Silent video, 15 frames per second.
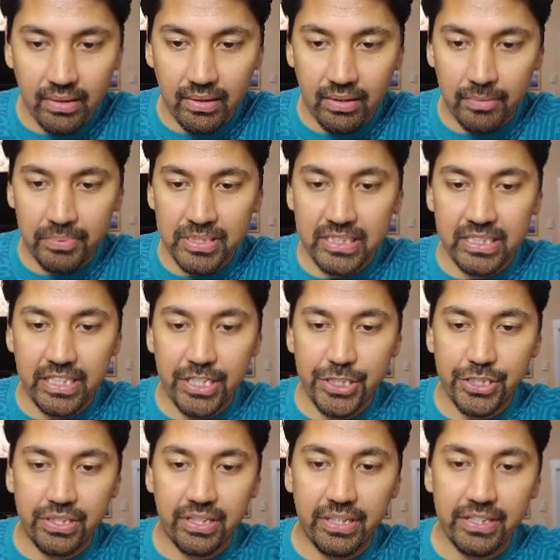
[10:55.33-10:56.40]
our
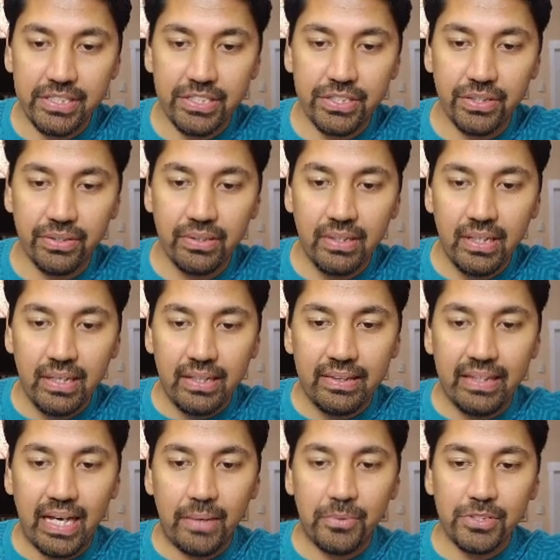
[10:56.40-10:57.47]
presentation here. So
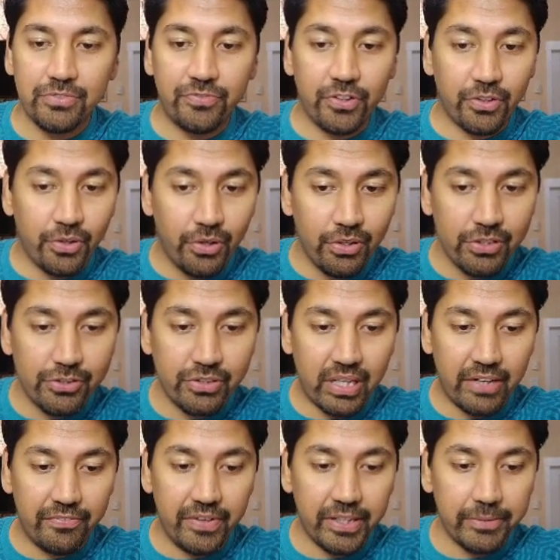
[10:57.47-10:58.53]
that was for cold
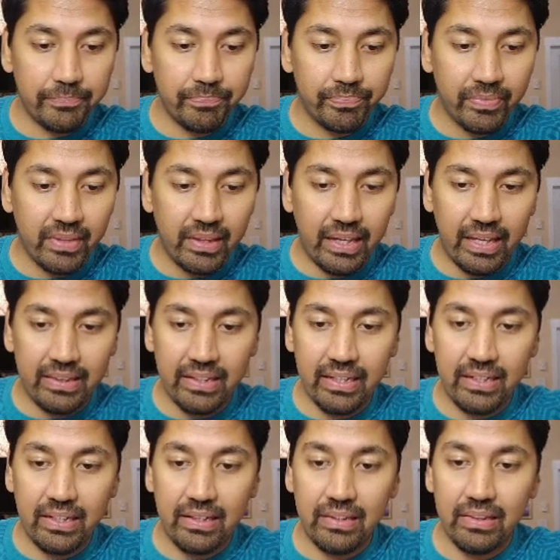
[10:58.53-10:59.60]
traffic. And
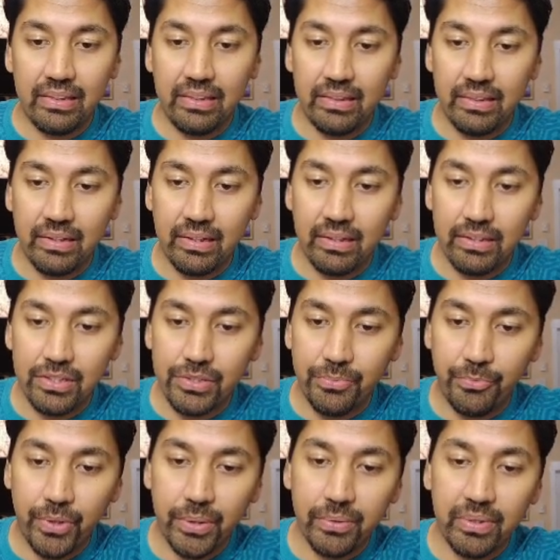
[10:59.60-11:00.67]
then
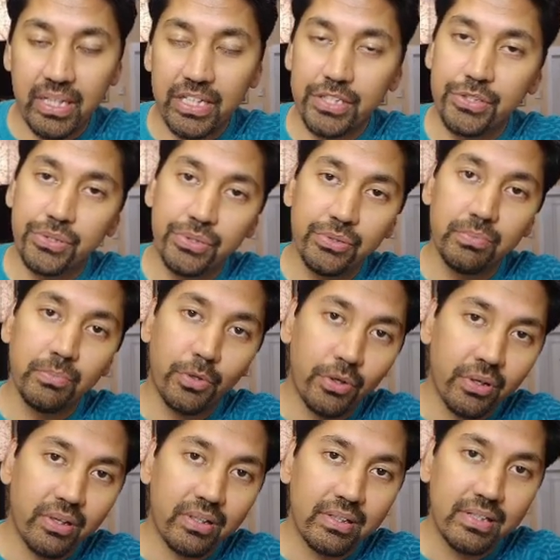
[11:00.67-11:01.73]
we were running 2
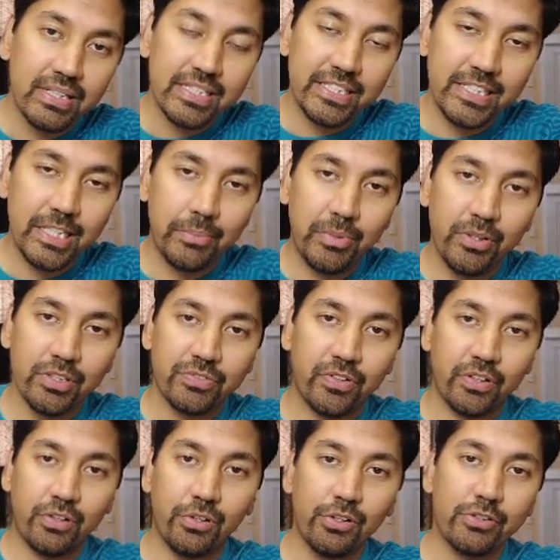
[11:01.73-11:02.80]
more CBOs for
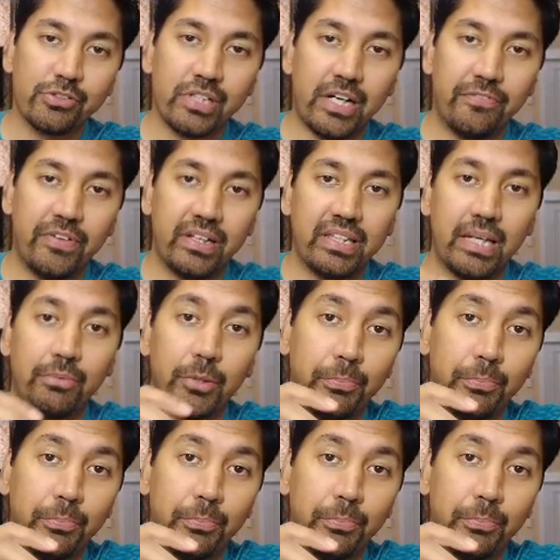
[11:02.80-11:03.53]
cold traffic that were